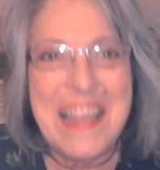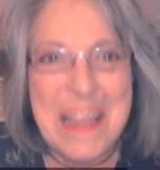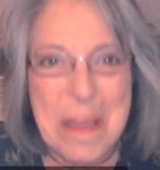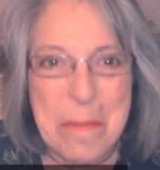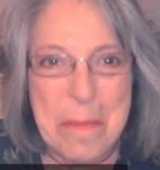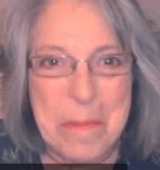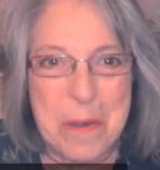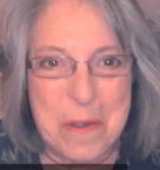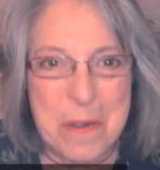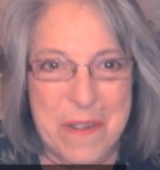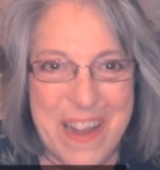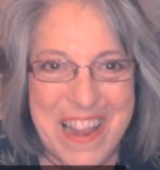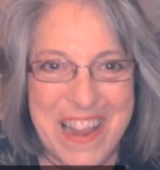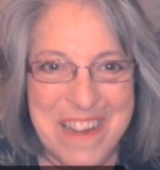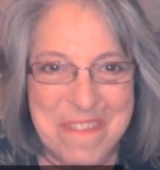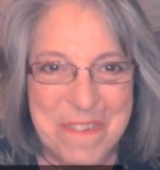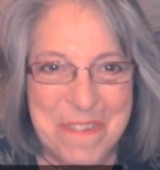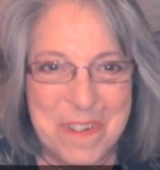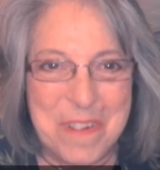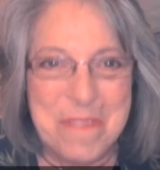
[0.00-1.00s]
I am
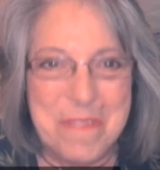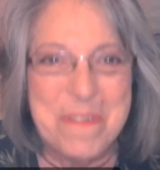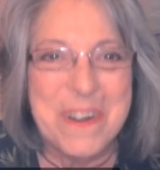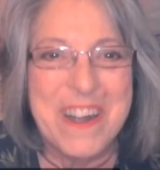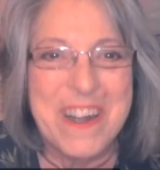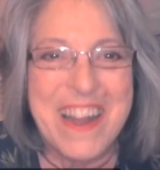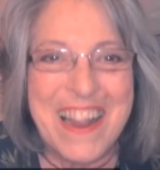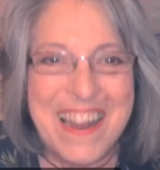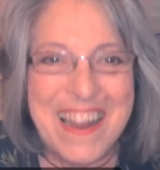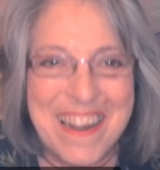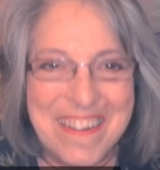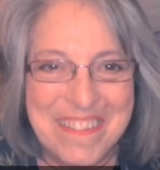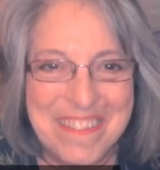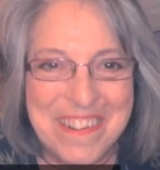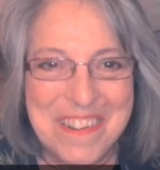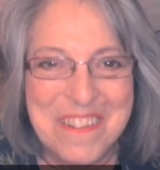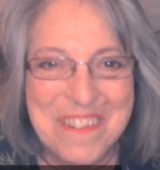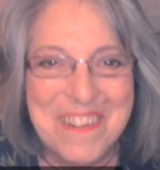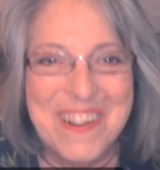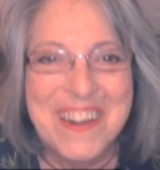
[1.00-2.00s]
grateful for
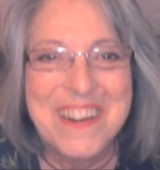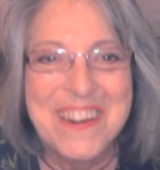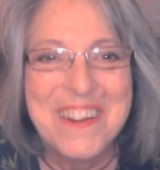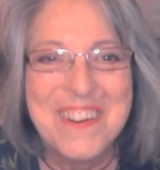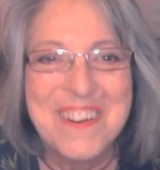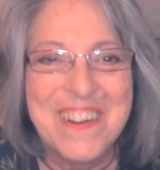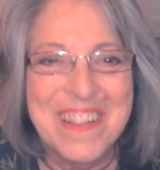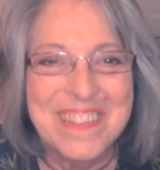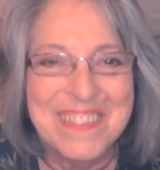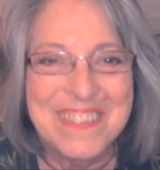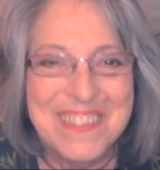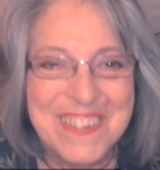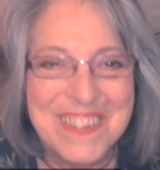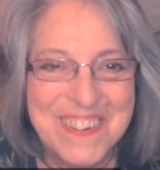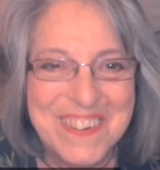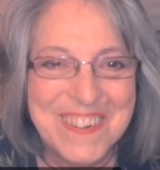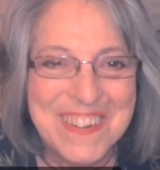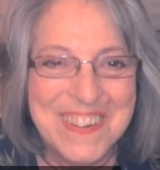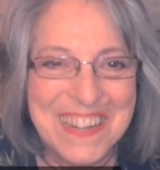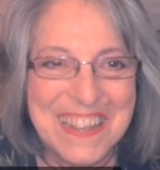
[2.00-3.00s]
everyone who
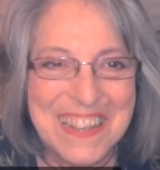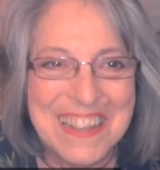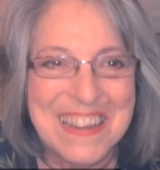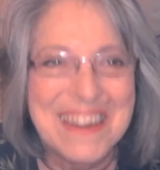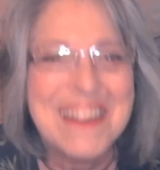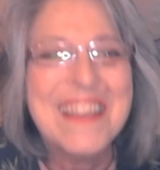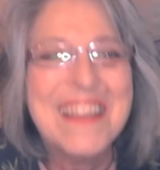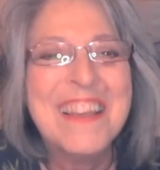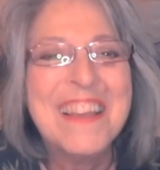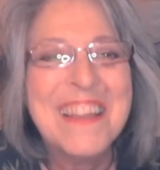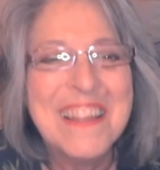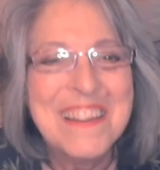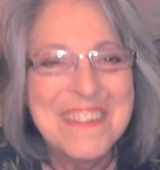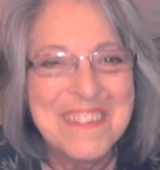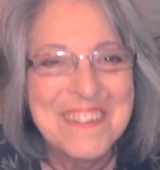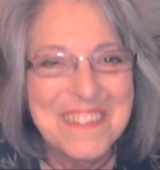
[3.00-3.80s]
has tuned in